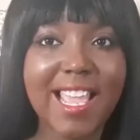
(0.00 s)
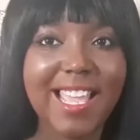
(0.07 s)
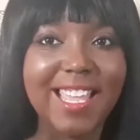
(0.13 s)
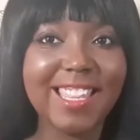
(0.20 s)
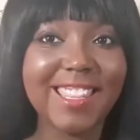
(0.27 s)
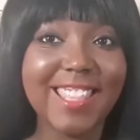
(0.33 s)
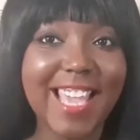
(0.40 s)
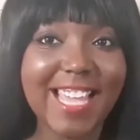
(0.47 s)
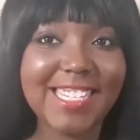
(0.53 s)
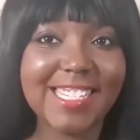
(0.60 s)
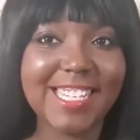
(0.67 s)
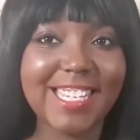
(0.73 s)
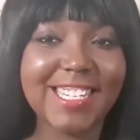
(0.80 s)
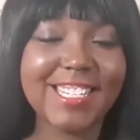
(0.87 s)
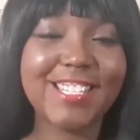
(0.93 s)
That's
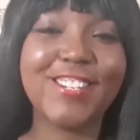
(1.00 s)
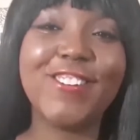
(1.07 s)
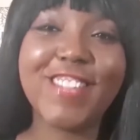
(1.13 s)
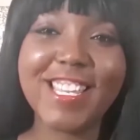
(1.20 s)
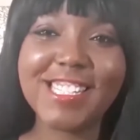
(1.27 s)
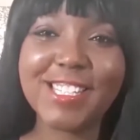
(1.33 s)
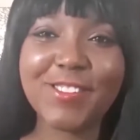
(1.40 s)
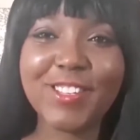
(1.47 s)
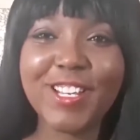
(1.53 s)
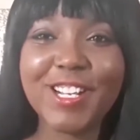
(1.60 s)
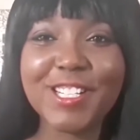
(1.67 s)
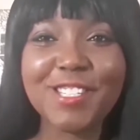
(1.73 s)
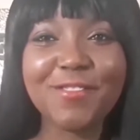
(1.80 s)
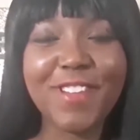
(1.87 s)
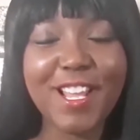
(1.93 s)
it. Showcase of the
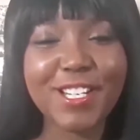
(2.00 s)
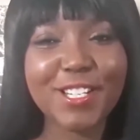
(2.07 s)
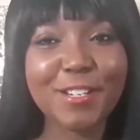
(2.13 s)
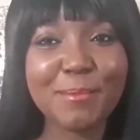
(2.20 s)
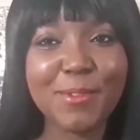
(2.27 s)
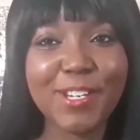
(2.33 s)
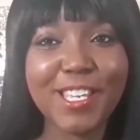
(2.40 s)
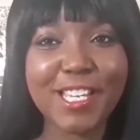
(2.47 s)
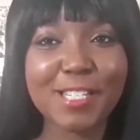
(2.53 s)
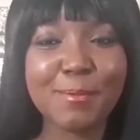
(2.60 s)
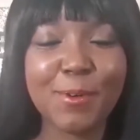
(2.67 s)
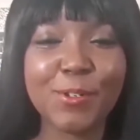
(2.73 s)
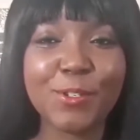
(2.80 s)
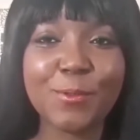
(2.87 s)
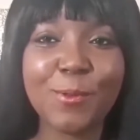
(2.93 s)
Arts Fashion and Beauty
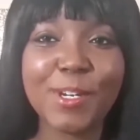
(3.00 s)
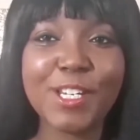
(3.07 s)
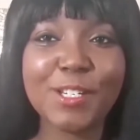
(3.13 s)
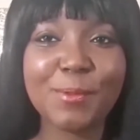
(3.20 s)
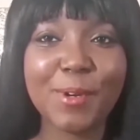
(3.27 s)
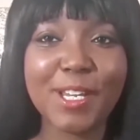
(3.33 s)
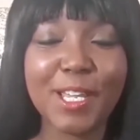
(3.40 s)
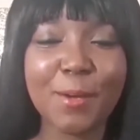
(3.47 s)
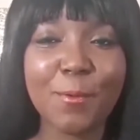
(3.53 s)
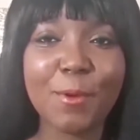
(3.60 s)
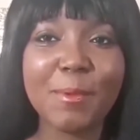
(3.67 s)
Expo 2020 will be